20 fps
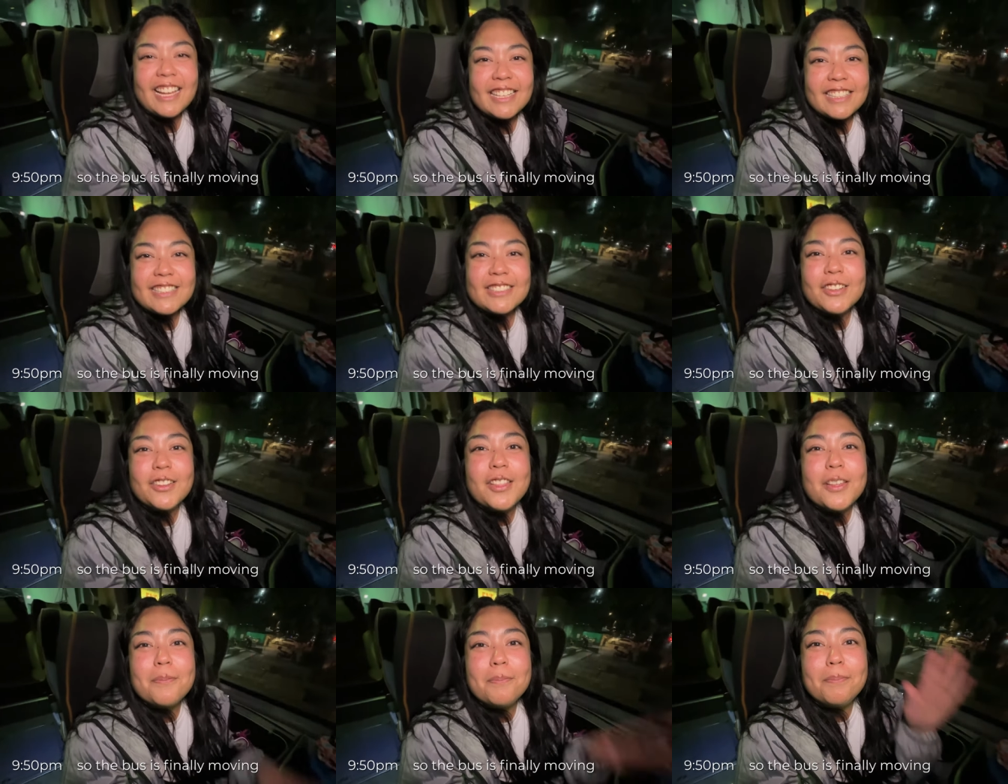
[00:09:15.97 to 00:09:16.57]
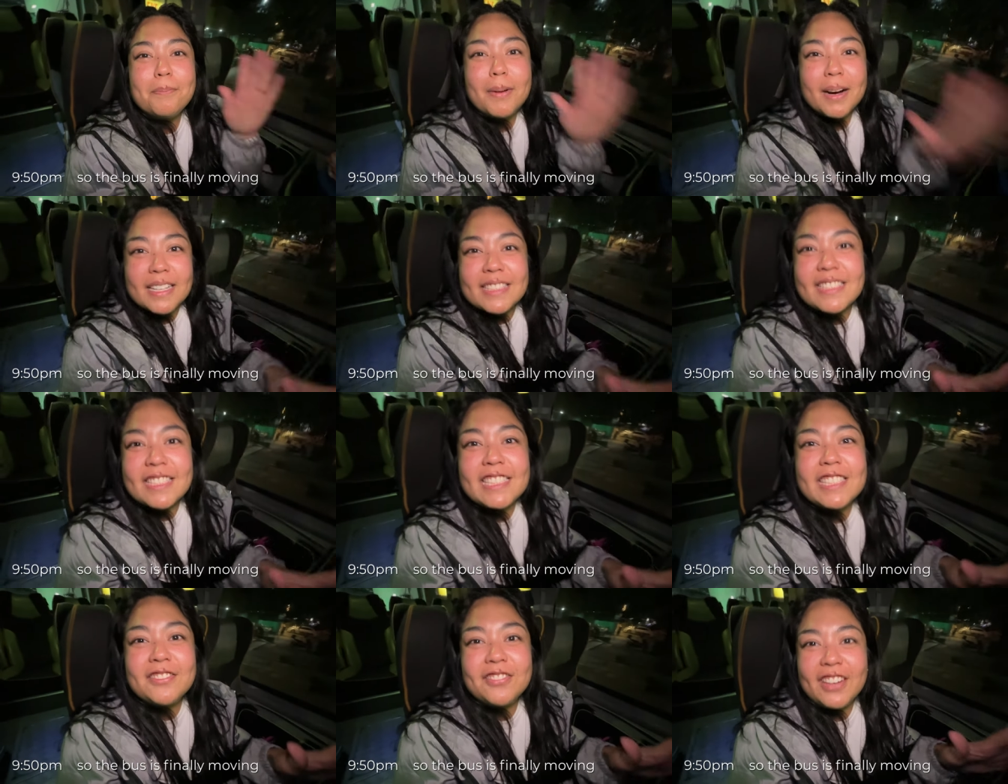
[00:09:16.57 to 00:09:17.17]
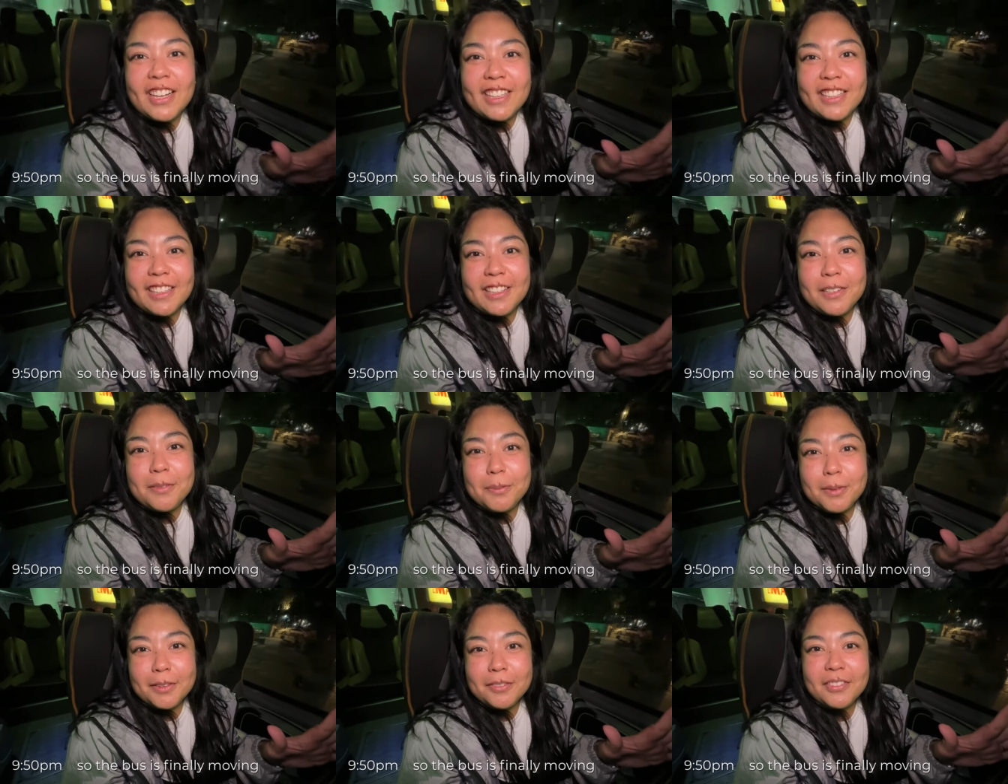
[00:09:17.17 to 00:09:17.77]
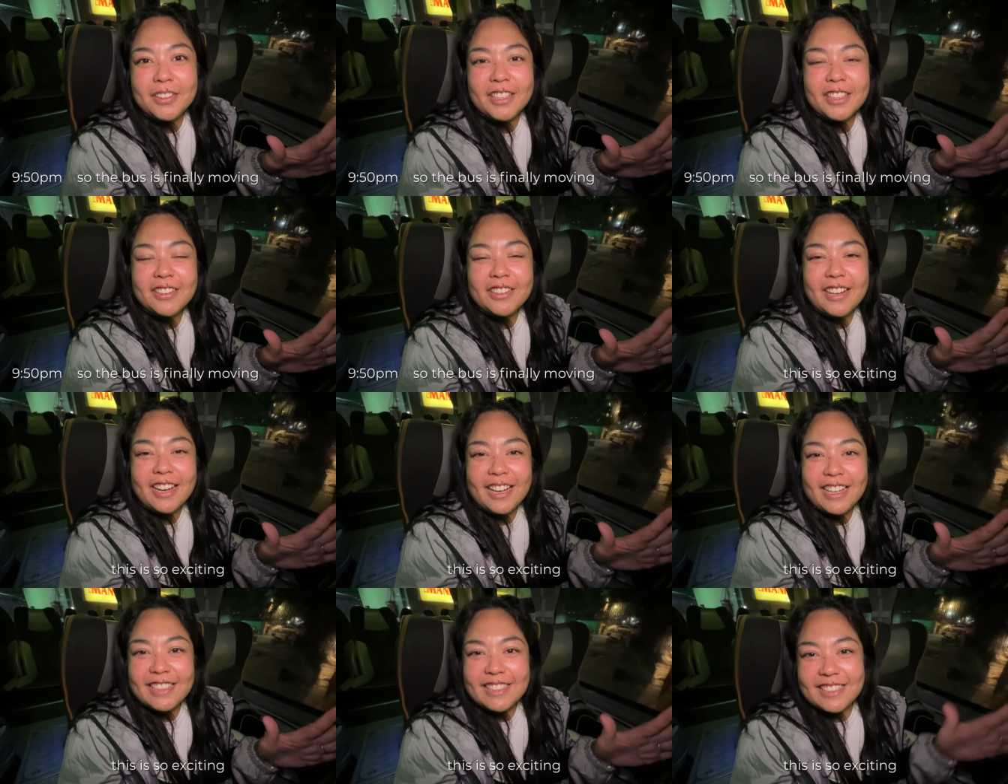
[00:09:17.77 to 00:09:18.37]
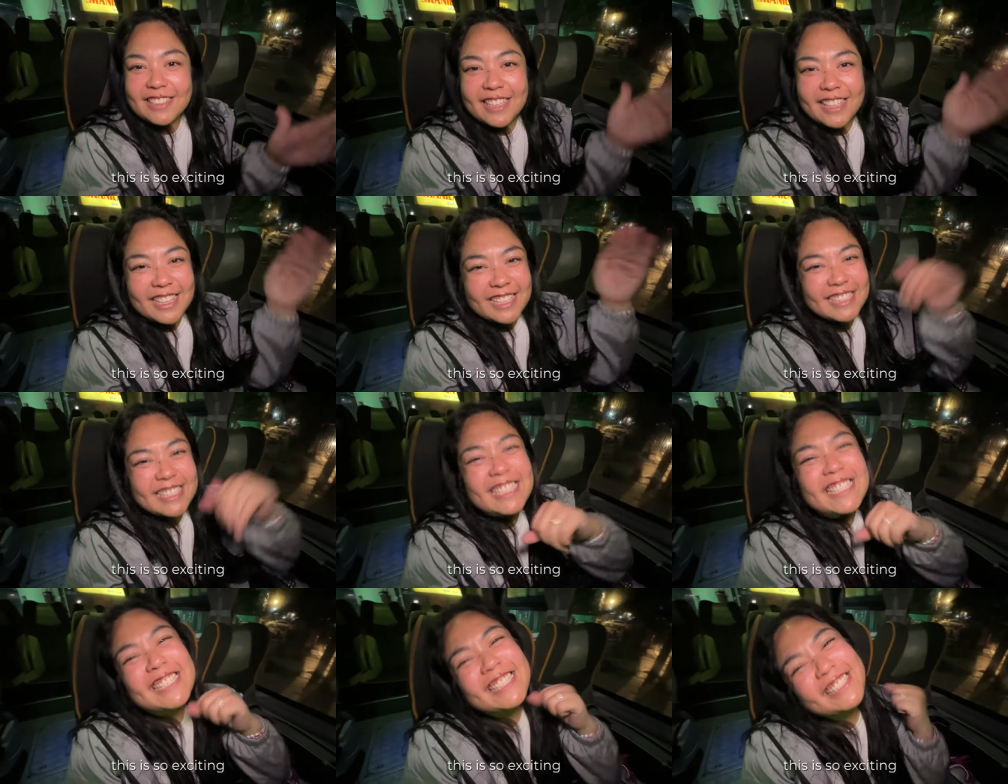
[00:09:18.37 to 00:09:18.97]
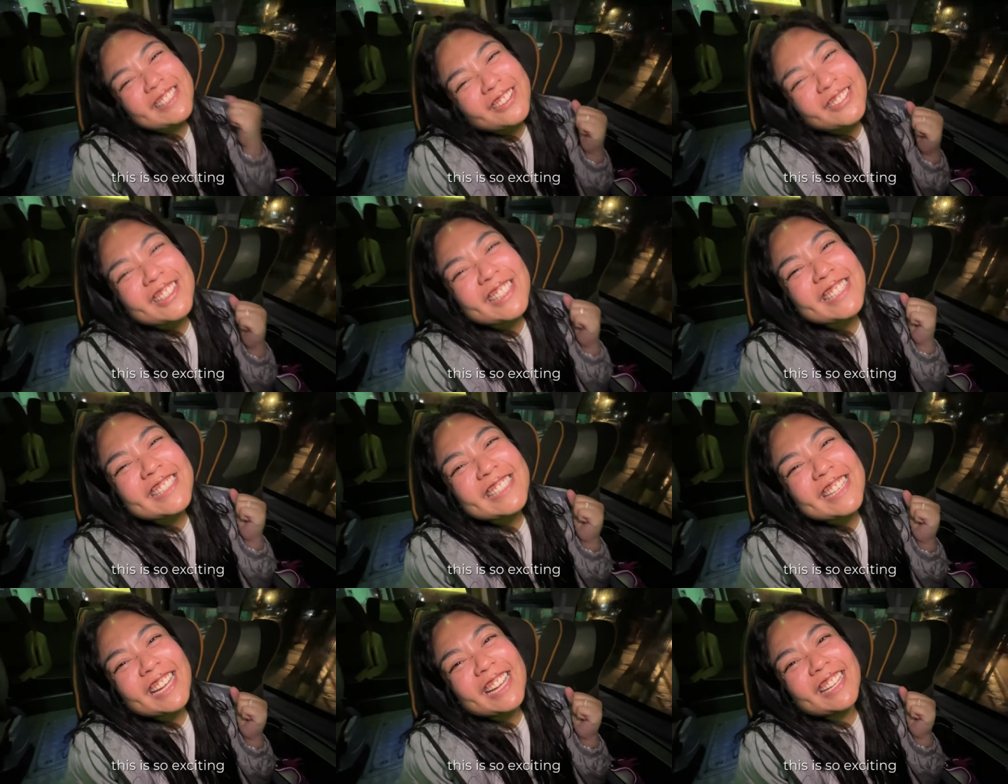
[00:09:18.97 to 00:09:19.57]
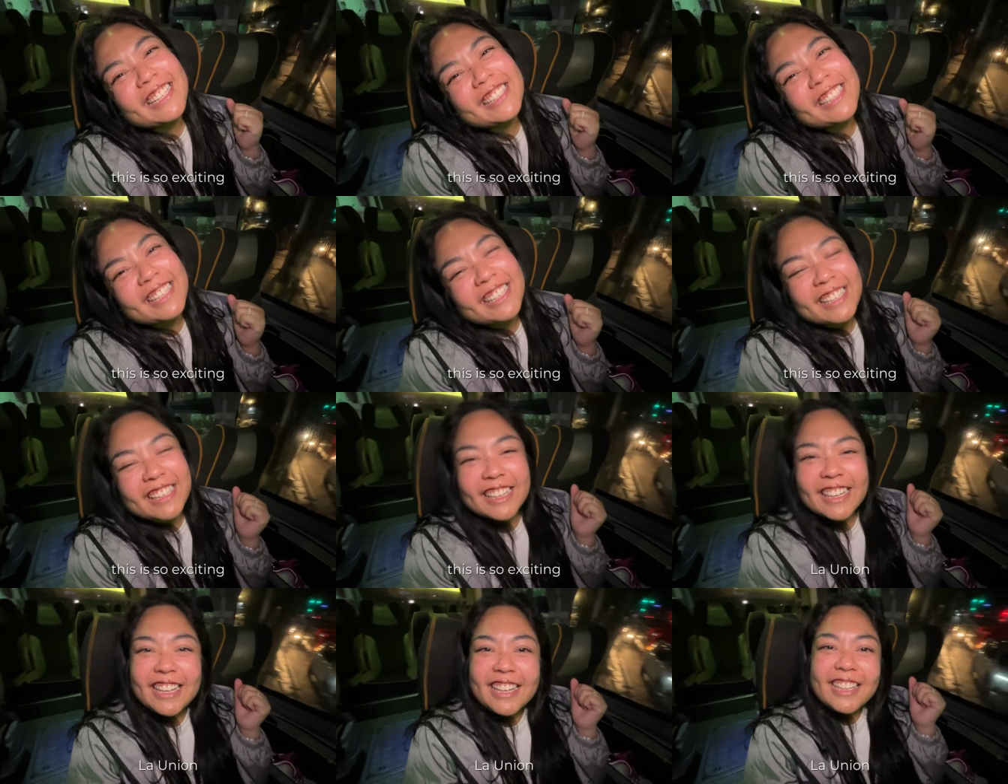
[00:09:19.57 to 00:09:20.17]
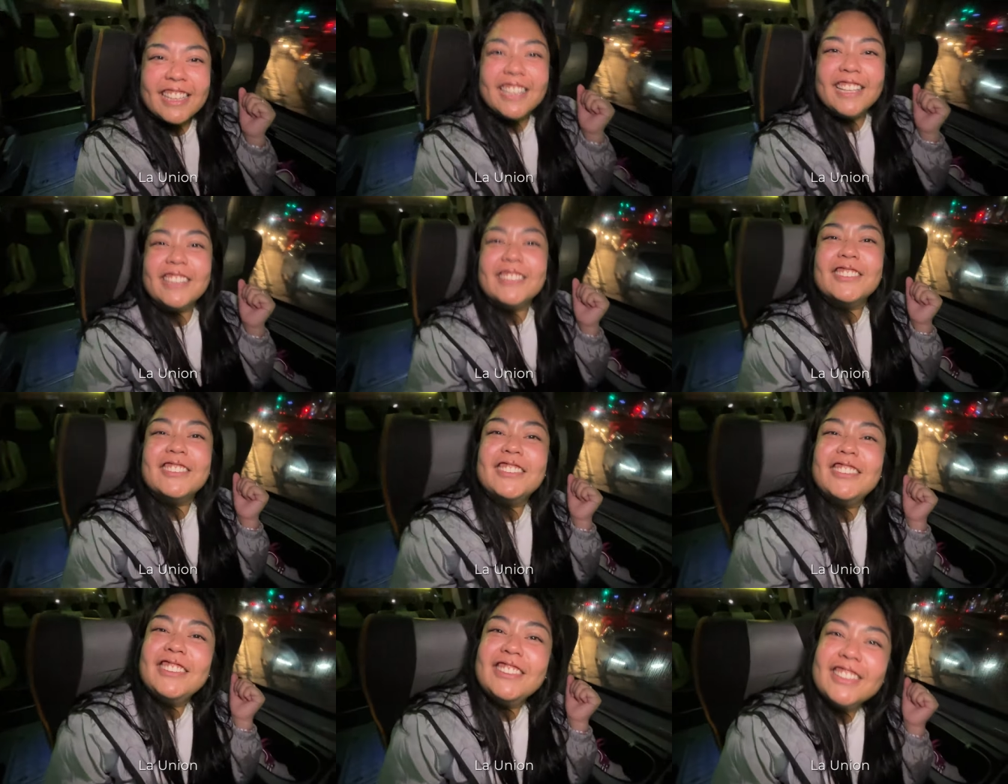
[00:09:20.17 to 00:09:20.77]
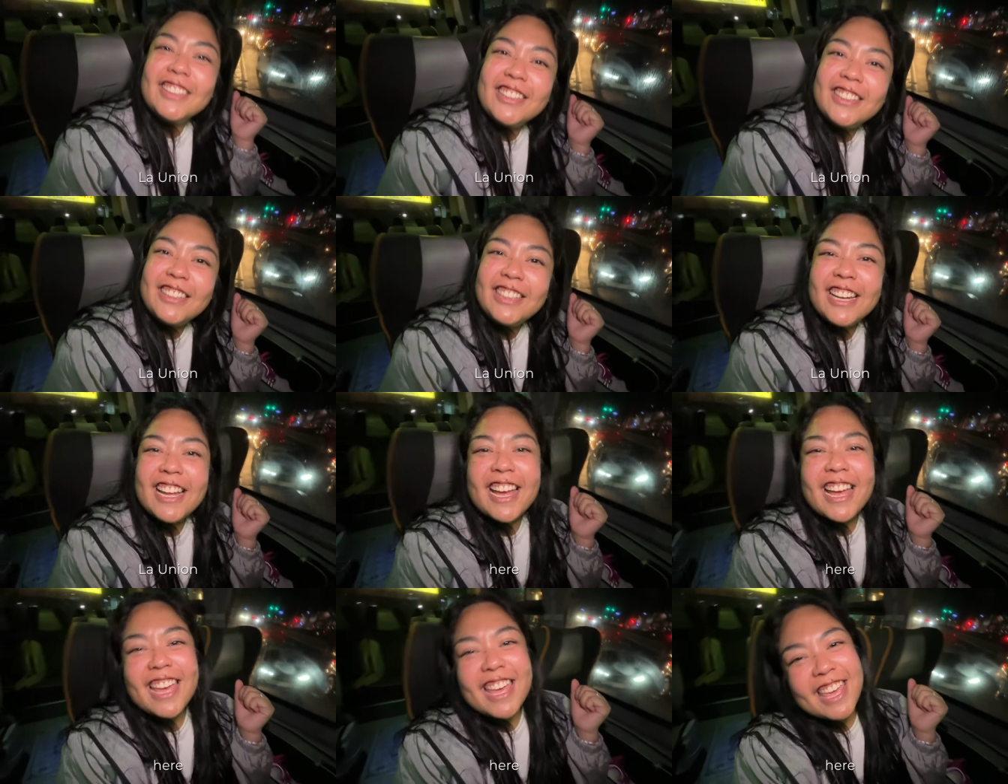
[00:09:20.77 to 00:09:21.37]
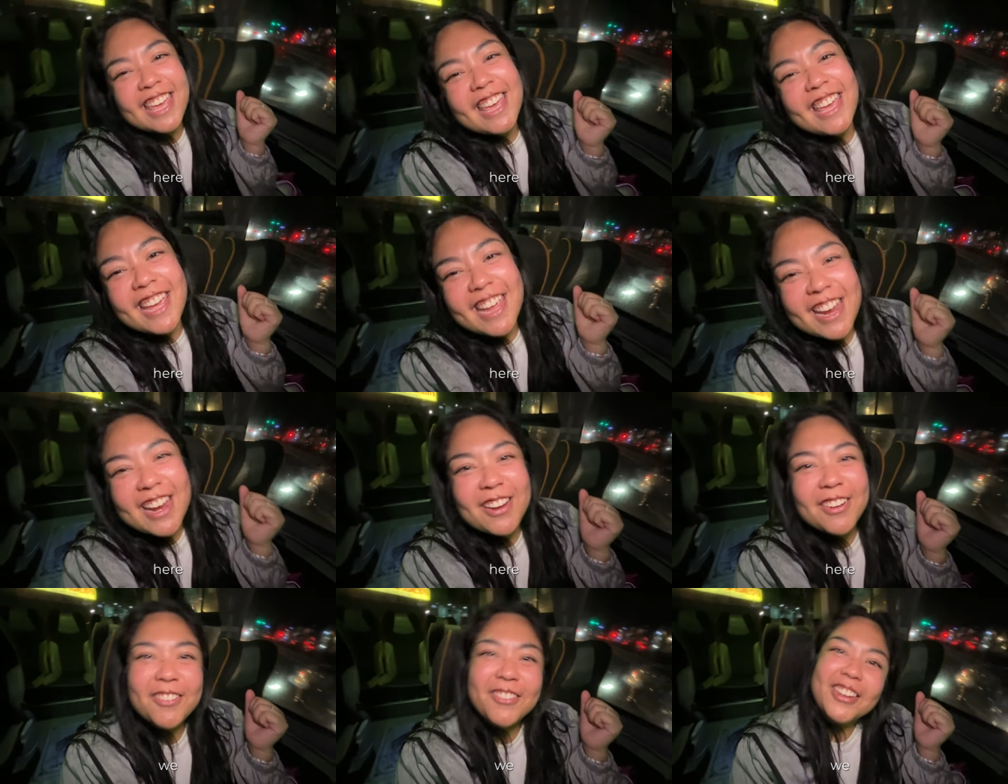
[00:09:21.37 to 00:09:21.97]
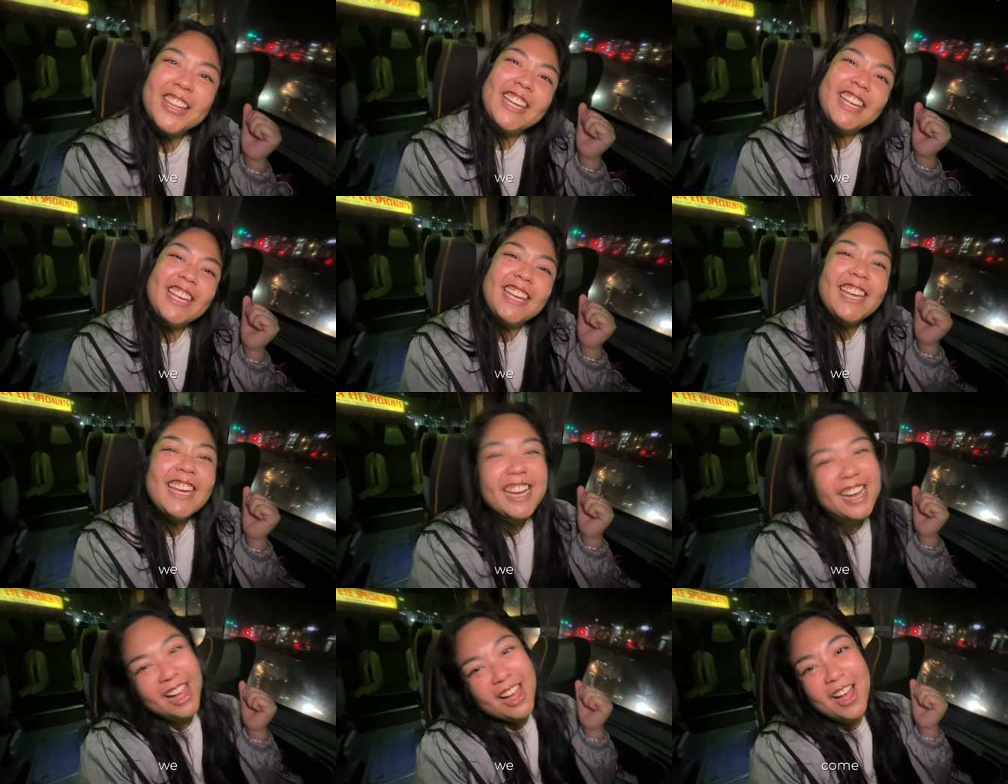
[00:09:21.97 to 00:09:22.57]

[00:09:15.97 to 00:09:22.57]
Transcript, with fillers: So the bus is finally reaching. This is so exciting. La Union, here we are.